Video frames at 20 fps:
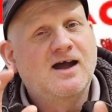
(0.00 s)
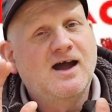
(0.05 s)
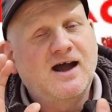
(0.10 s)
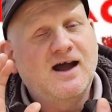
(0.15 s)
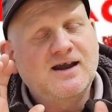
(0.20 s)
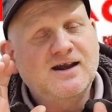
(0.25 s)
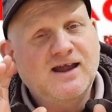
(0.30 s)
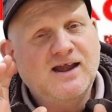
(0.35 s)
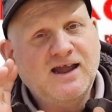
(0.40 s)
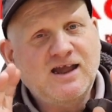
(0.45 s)

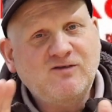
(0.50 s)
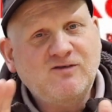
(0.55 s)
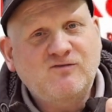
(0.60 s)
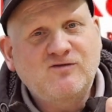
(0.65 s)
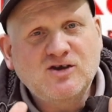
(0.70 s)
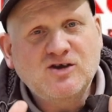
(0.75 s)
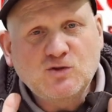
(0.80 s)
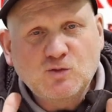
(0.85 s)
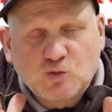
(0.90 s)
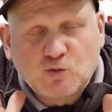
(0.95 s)
And
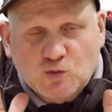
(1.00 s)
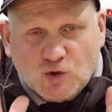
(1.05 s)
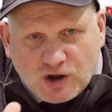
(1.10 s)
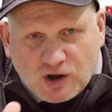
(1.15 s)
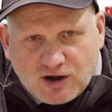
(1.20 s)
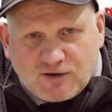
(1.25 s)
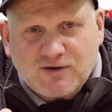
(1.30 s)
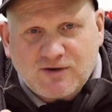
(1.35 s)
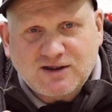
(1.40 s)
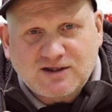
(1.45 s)
if you
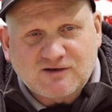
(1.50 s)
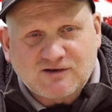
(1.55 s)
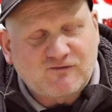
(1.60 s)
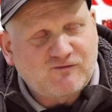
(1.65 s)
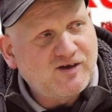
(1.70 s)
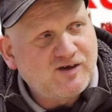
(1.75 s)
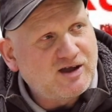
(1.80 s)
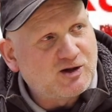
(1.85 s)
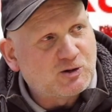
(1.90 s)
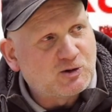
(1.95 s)
were in the
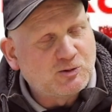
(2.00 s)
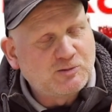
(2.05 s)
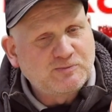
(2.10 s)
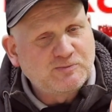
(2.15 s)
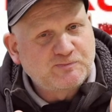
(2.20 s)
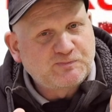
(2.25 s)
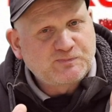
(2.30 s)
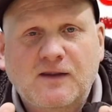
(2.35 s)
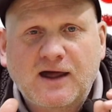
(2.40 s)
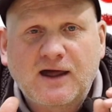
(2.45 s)

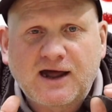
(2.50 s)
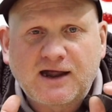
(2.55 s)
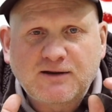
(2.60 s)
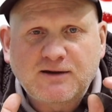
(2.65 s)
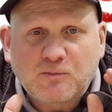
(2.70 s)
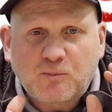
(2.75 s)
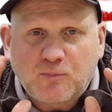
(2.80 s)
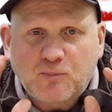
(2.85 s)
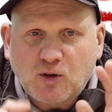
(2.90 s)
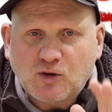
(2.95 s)
film,
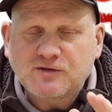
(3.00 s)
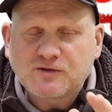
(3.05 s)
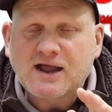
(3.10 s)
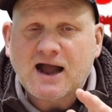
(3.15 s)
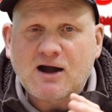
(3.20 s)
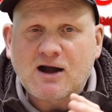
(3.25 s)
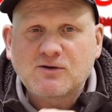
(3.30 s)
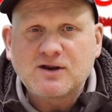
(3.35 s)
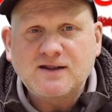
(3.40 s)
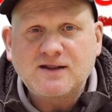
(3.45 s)
then put
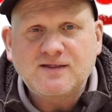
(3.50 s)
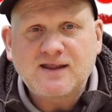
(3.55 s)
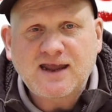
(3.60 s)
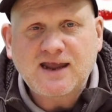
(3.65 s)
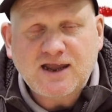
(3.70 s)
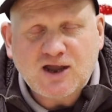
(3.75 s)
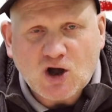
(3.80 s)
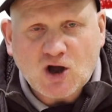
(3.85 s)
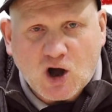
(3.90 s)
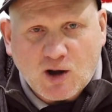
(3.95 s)
down in
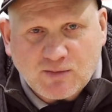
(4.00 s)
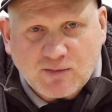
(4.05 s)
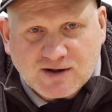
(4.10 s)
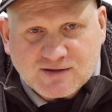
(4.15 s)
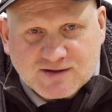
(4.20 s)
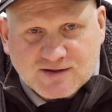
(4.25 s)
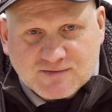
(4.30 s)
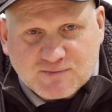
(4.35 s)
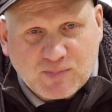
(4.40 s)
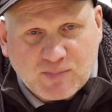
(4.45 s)
the
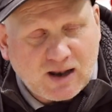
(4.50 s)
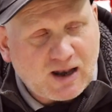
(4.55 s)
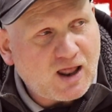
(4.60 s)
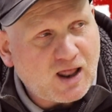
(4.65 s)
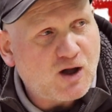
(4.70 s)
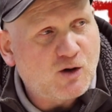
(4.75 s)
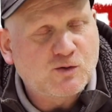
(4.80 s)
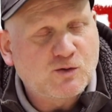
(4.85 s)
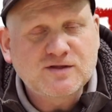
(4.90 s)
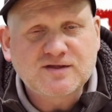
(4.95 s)
comments
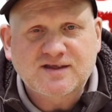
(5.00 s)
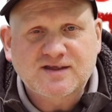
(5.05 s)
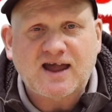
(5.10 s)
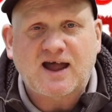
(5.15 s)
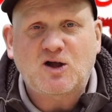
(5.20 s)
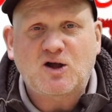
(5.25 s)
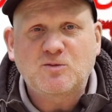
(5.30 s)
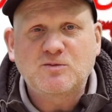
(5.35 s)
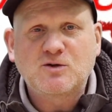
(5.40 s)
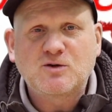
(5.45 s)
below and
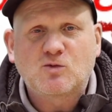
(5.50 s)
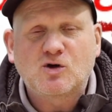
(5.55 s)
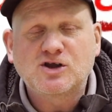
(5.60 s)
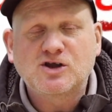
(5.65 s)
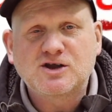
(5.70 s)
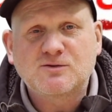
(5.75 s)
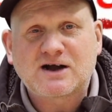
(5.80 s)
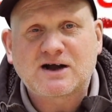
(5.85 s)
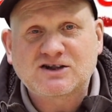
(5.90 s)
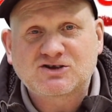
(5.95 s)
tell me
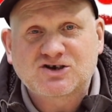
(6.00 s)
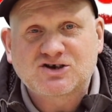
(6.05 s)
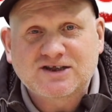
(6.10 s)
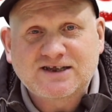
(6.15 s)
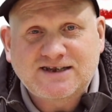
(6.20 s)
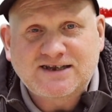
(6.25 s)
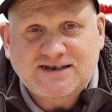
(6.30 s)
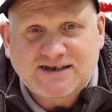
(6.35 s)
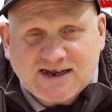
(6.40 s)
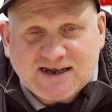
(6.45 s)
what you
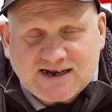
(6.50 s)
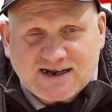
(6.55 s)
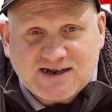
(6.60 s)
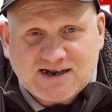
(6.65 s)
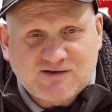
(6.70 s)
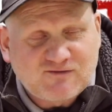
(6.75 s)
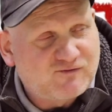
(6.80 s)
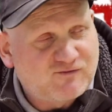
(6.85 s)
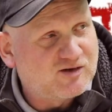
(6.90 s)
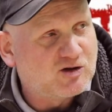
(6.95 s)
actually did in
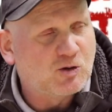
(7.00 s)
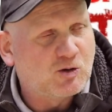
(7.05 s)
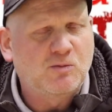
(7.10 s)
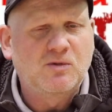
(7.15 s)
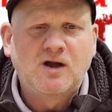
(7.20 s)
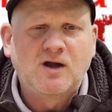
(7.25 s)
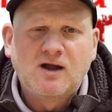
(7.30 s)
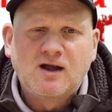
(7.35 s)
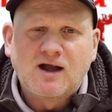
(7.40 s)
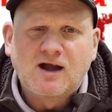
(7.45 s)
the
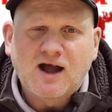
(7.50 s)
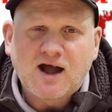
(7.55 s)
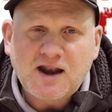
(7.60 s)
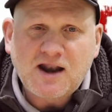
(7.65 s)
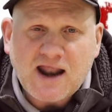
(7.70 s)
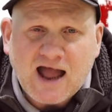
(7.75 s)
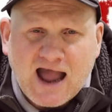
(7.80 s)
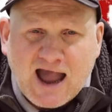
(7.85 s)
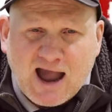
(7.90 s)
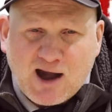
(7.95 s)
film
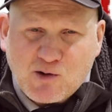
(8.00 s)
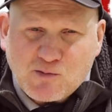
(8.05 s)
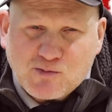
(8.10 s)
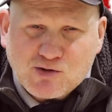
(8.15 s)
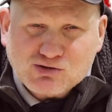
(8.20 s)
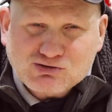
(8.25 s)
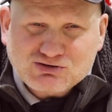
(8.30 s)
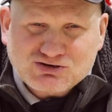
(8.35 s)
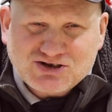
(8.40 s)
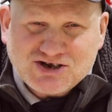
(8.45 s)
and how
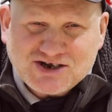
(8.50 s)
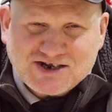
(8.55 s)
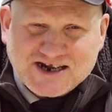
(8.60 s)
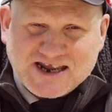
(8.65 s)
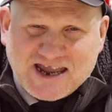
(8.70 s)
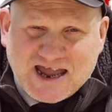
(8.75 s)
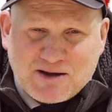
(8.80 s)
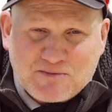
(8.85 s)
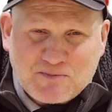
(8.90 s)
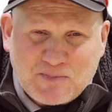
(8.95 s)
much did you
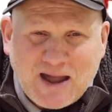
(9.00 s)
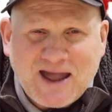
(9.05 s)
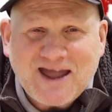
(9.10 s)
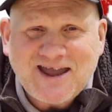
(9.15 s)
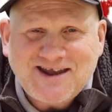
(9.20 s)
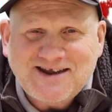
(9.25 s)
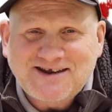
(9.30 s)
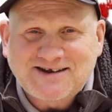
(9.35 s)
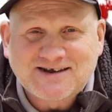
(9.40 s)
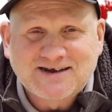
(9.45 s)
get
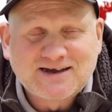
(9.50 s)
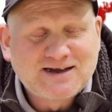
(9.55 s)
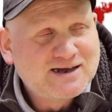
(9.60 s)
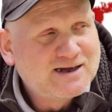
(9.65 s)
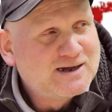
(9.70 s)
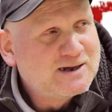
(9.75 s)
paid?